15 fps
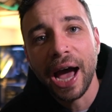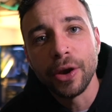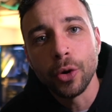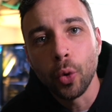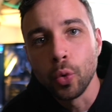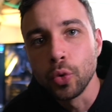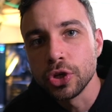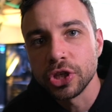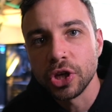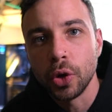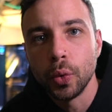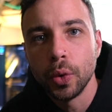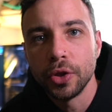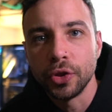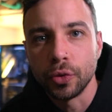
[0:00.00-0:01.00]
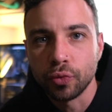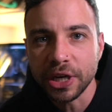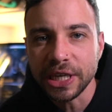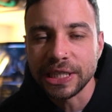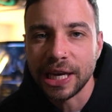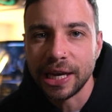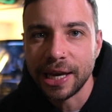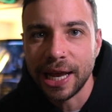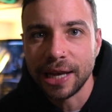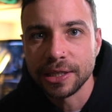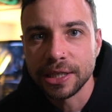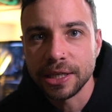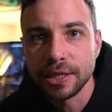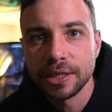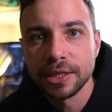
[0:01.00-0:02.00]
and also the resell
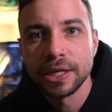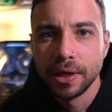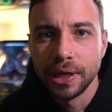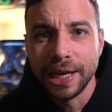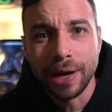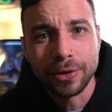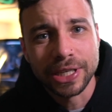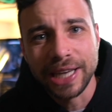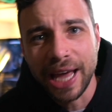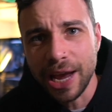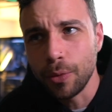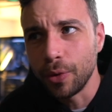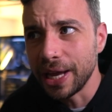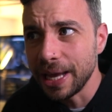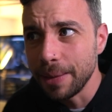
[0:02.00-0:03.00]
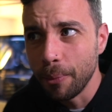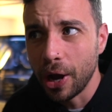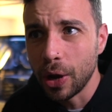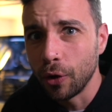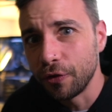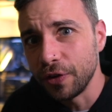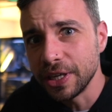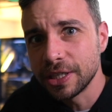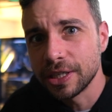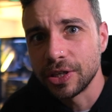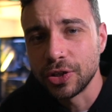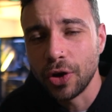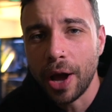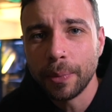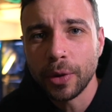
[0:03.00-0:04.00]
analysis. Now today we're in my office
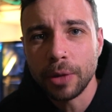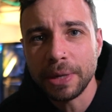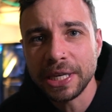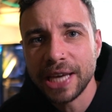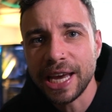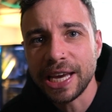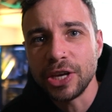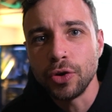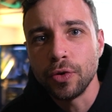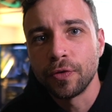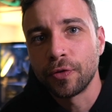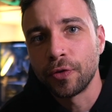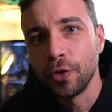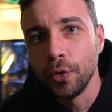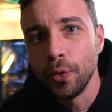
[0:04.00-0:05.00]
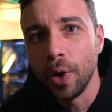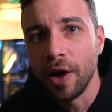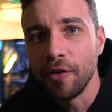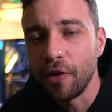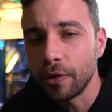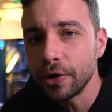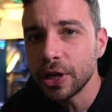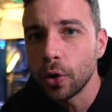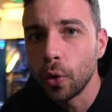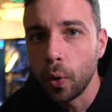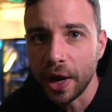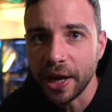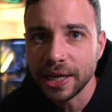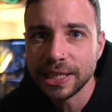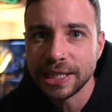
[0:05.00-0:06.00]
because I'm going to be taking you through a very
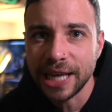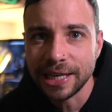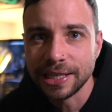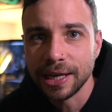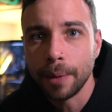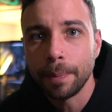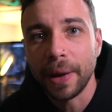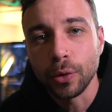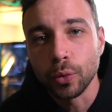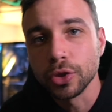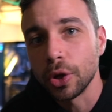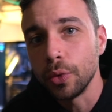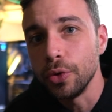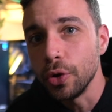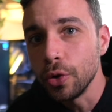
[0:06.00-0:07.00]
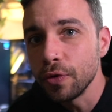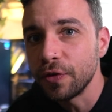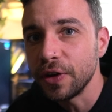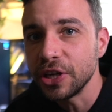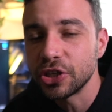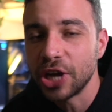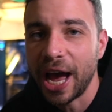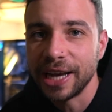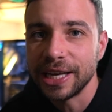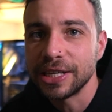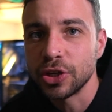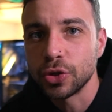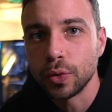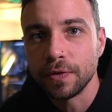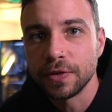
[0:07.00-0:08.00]
quick setup and also new feature added
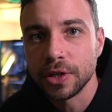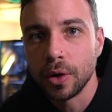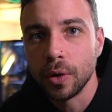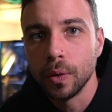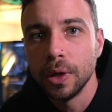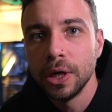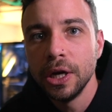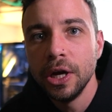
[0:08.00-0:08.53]
to SwiftSole